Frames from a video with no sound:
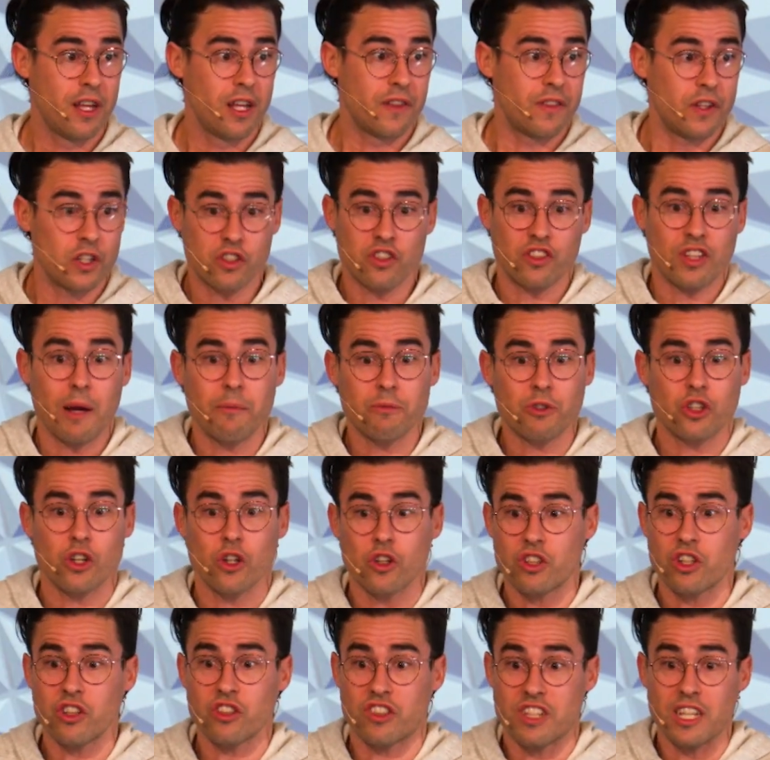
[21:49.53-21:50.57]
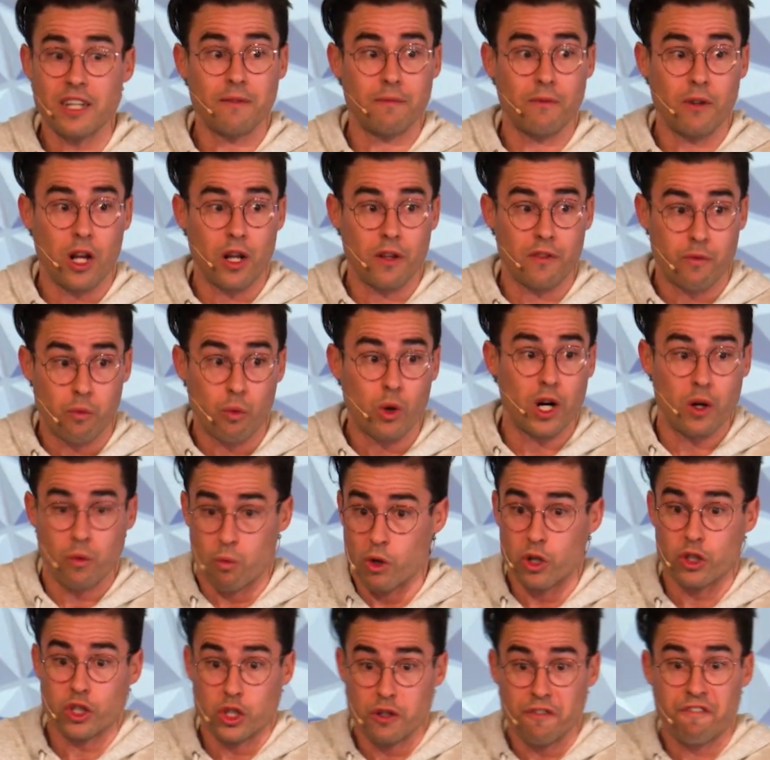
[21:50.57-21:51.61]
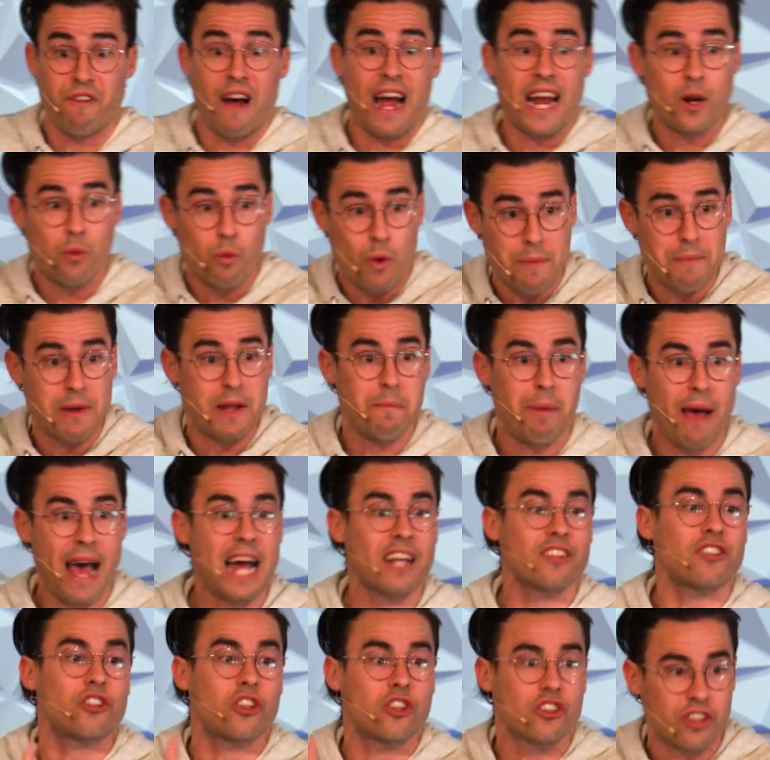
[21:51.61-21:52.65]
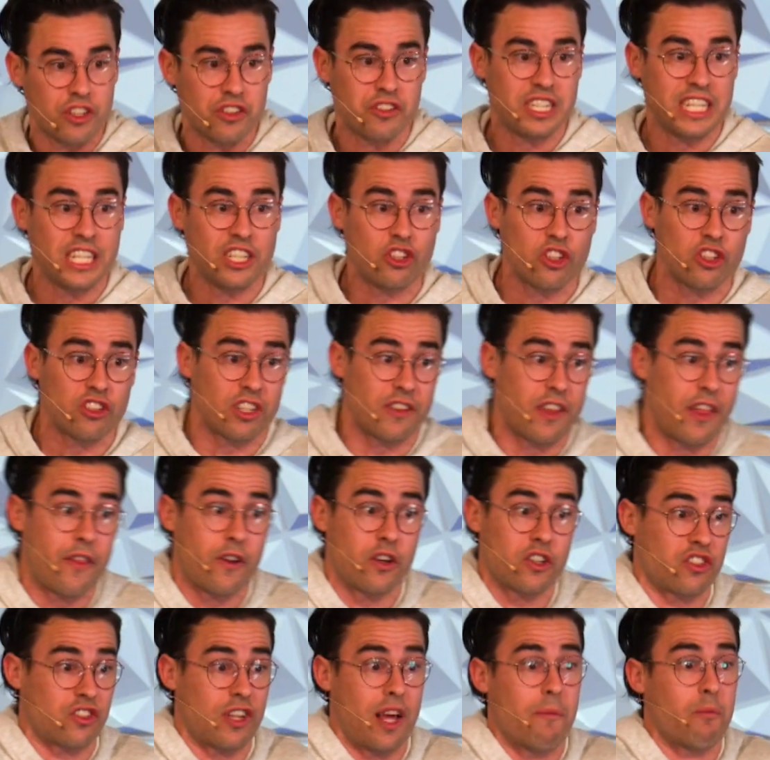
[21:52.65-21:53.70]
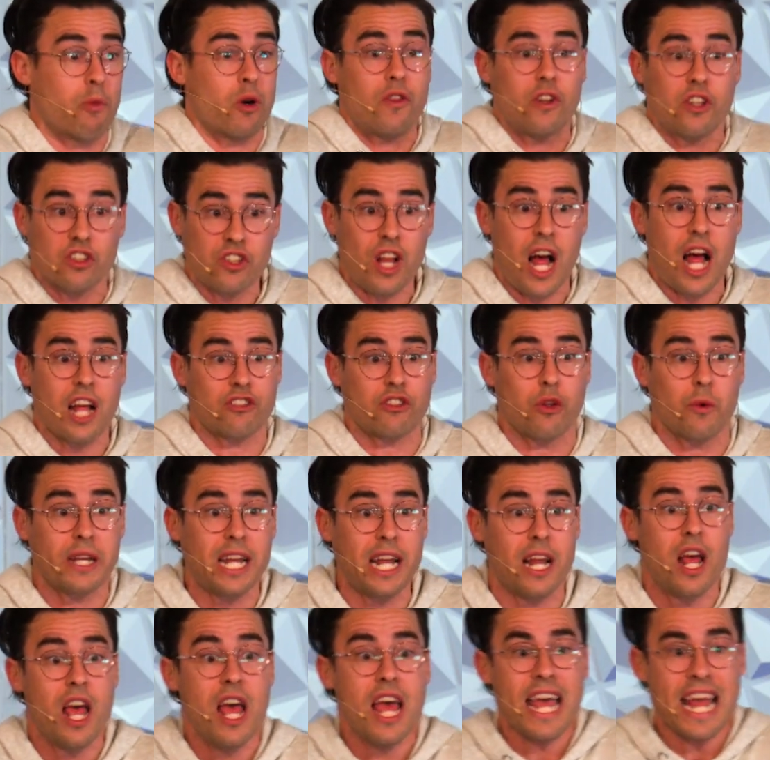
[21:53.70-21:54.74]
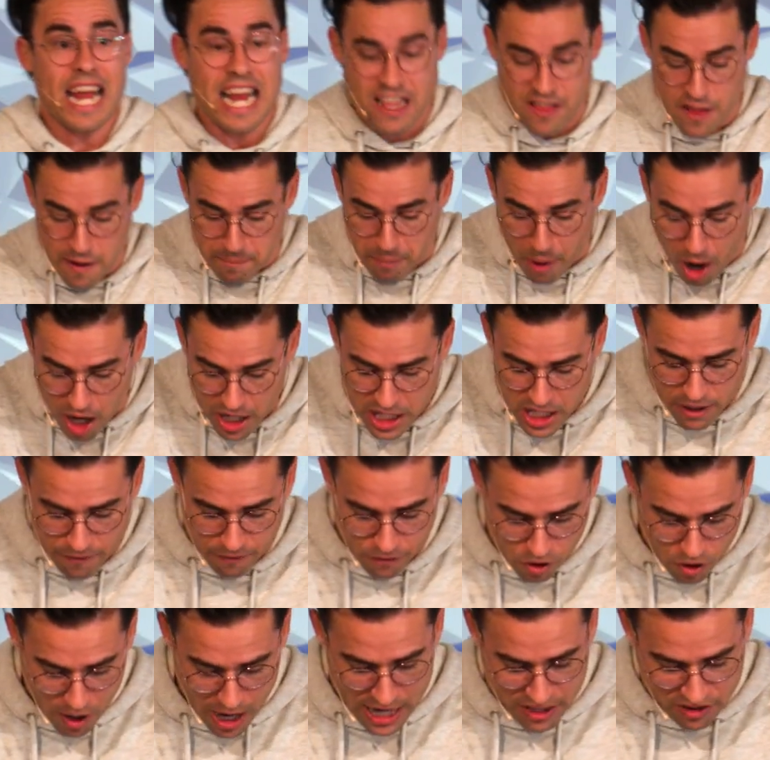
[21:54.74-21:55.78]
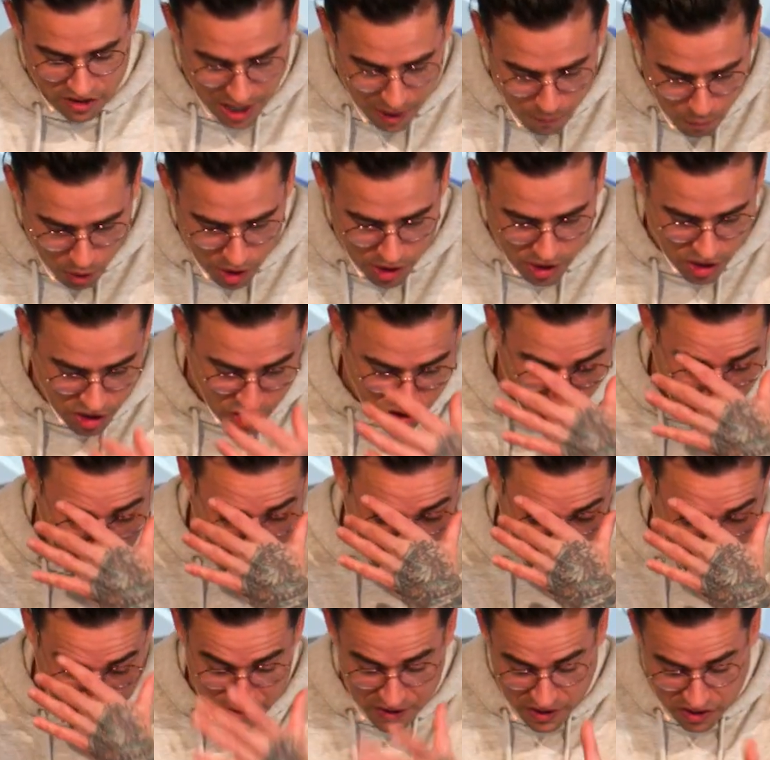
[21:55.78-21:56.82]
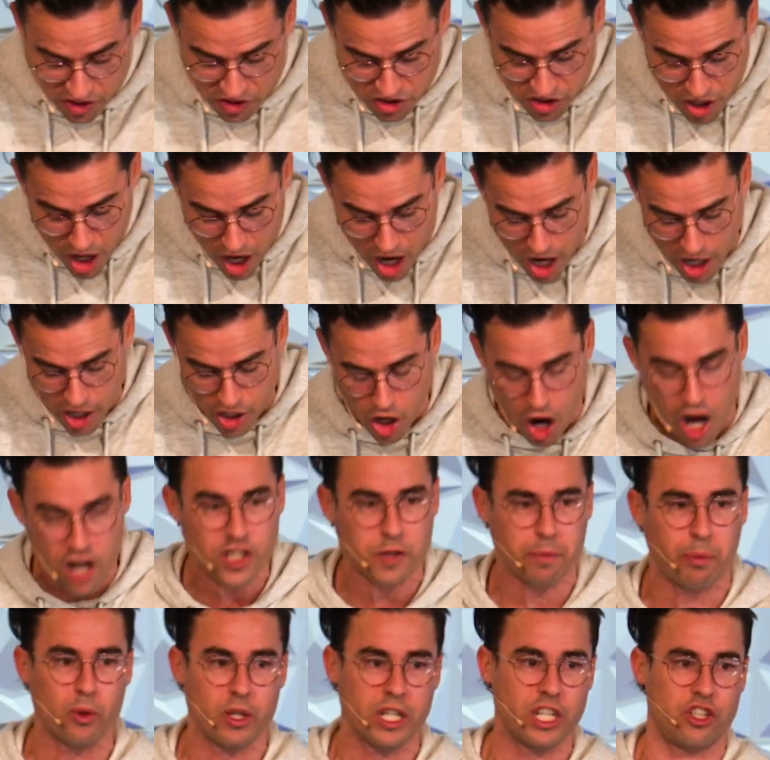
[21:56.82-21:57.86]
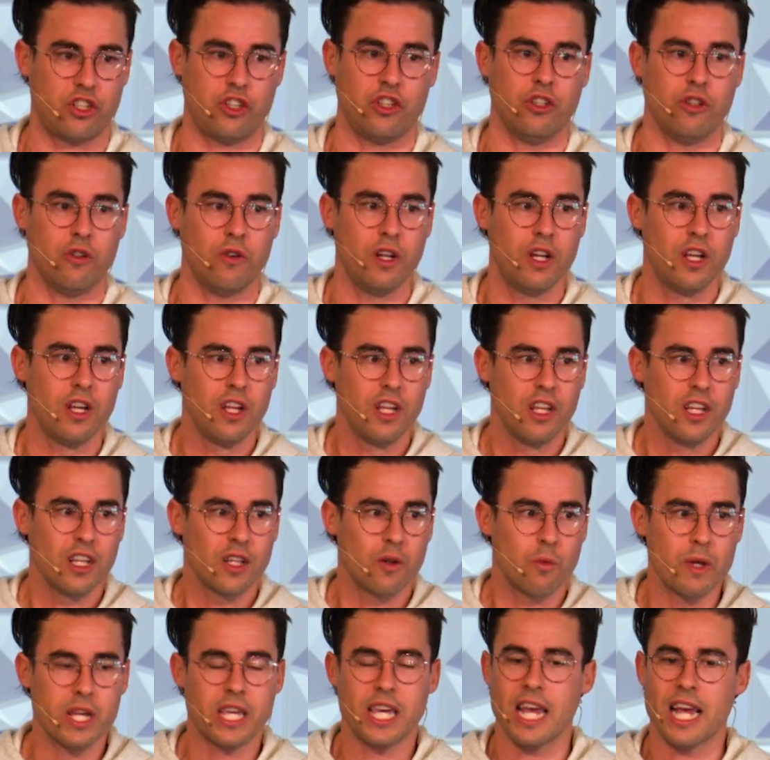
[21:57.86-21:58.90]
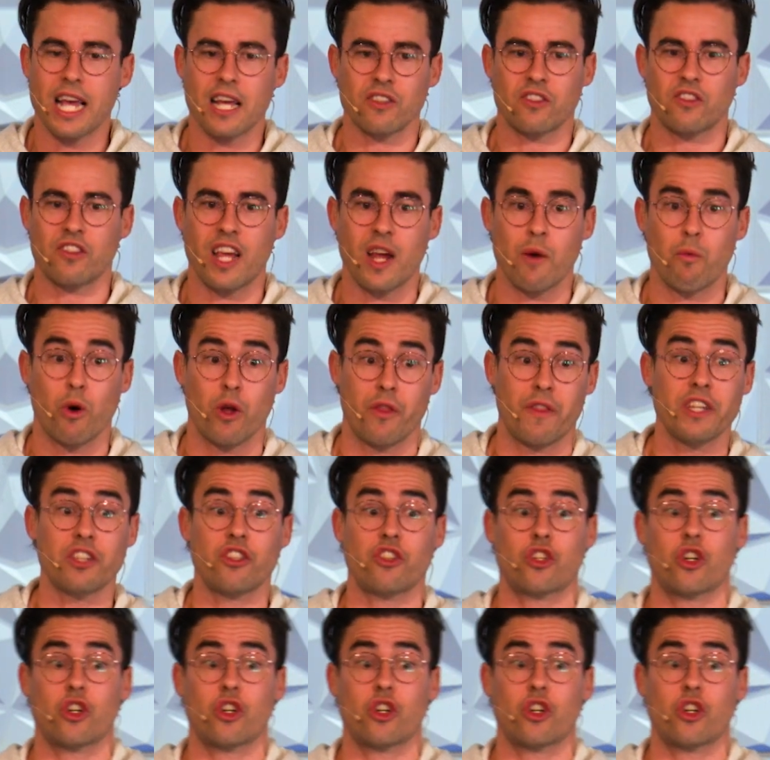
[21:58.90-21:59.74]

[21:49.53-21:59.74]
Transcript: There's some churches that uh, where, where you find women pastors and teachers, and then there's some where there's not. So again, in the body of Christ, I wanted to start by saying this is not a gospel issue. We can't say, well, this